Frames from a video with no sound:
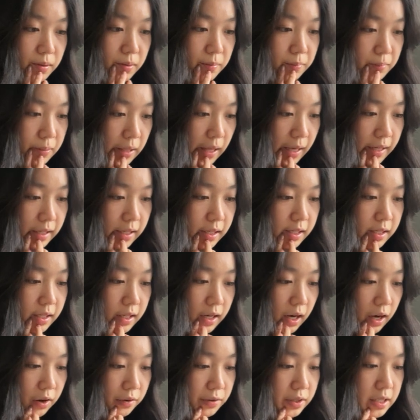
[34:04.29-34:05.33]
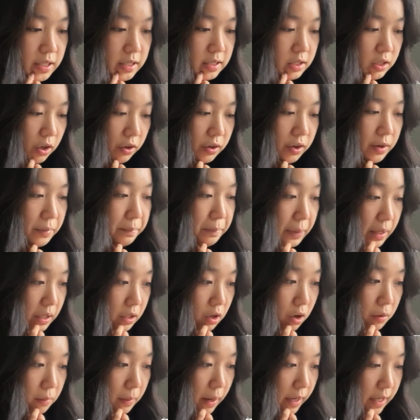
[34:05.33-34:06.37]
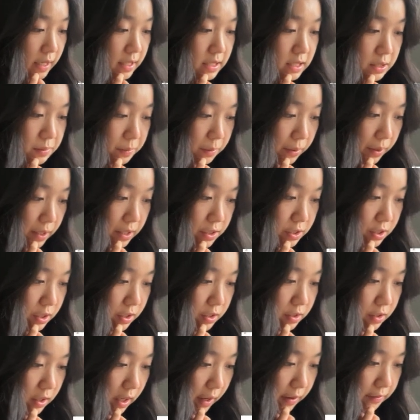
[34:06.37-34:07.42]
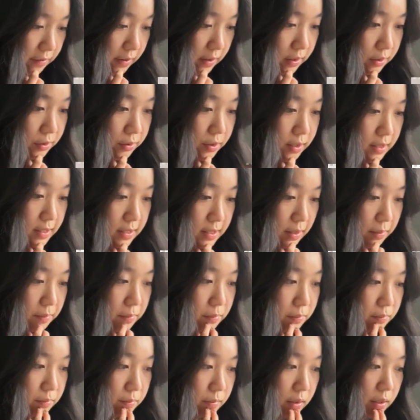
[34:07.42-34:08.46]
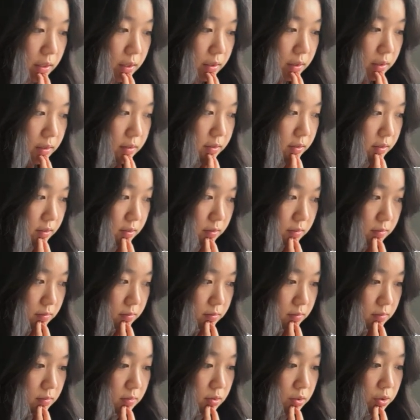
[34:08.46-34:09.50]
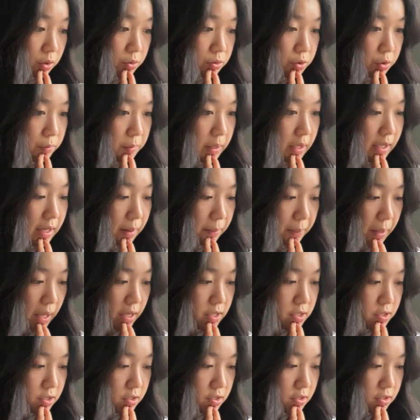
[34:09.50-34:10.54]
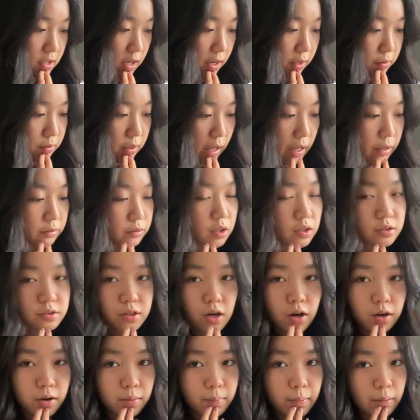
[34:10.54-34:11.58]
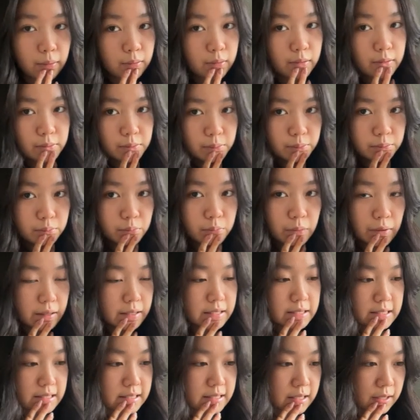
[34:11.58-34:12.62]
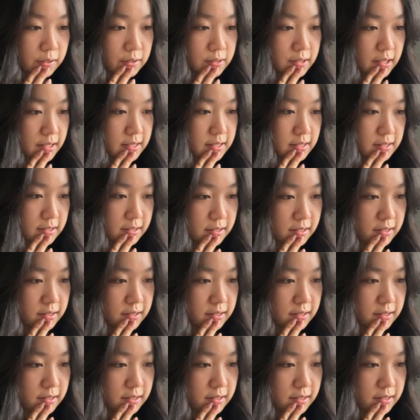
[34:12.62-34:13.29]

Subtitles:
planning, I already started a bit on my inspiration. I've included some social media pages. I'll not talk about it in detail, since